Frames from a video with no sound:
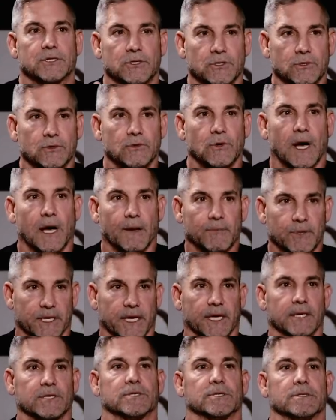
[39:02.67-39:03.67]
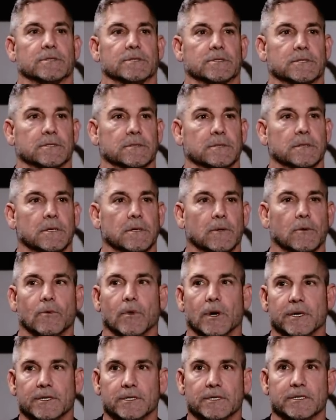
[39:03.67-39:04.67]
two obligations
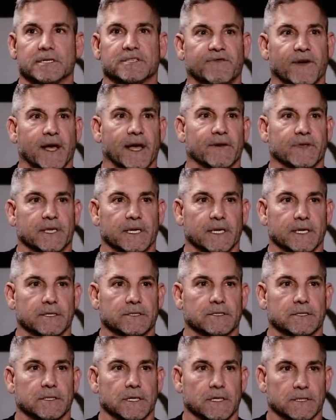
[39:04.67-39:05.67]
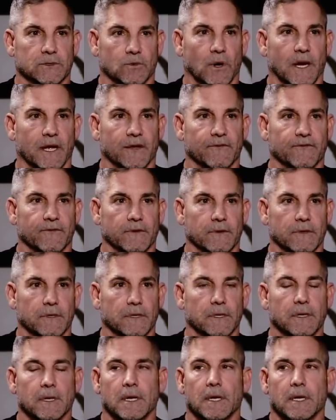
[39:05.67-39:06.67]
one to his five kids and his wife
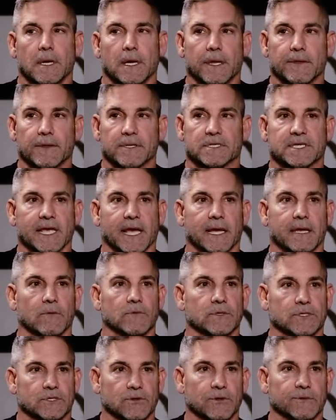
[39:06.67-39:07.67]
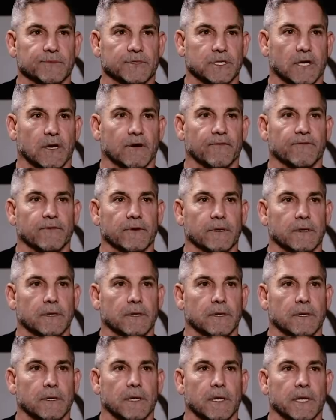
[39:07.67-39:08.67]
mm-hmm. and the second was to himself
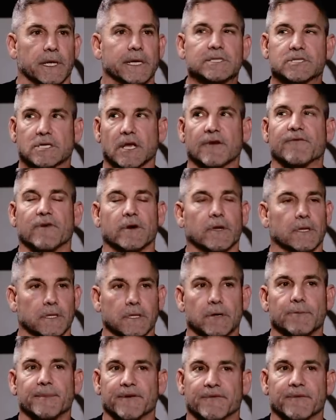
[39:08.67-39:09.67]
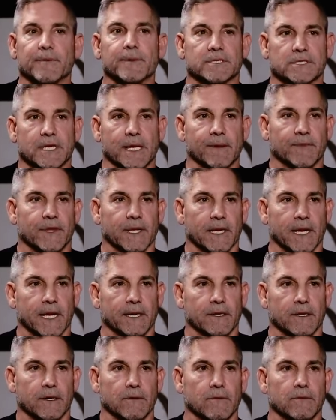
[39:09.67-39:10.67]
he suffered a little bit from the same thing
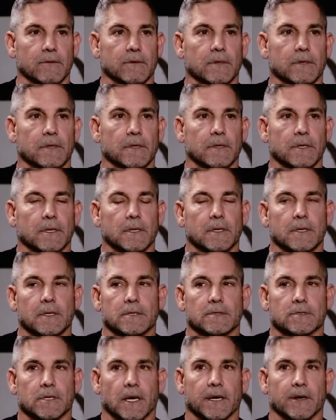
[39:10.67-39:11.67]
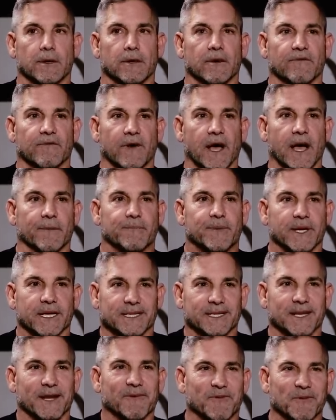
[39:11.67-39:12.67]
i did mm-hmm. so i don't know if i
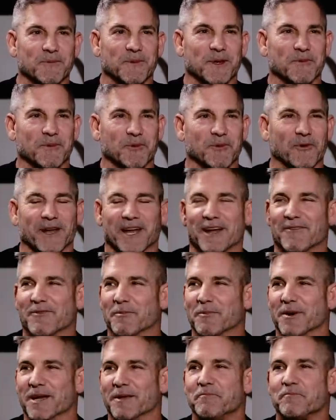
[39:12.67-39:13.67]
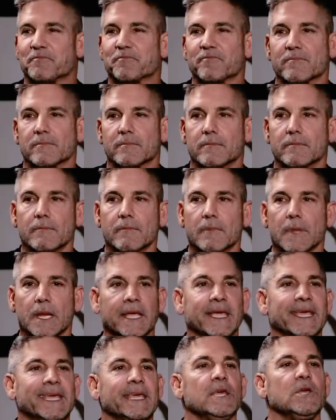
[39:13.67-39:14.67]
picked it up from him or whatever but
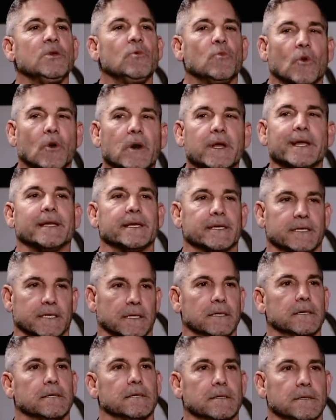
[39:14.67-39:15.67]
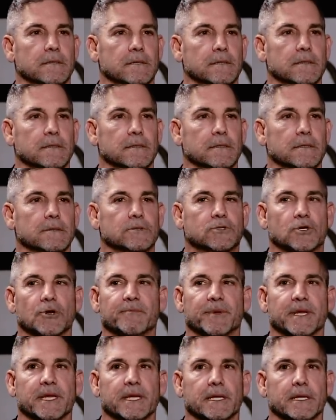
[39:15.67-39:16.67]
he wanted to
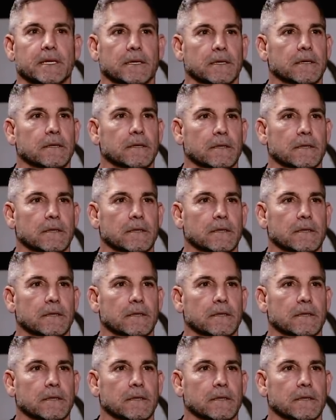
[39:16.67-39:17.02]
be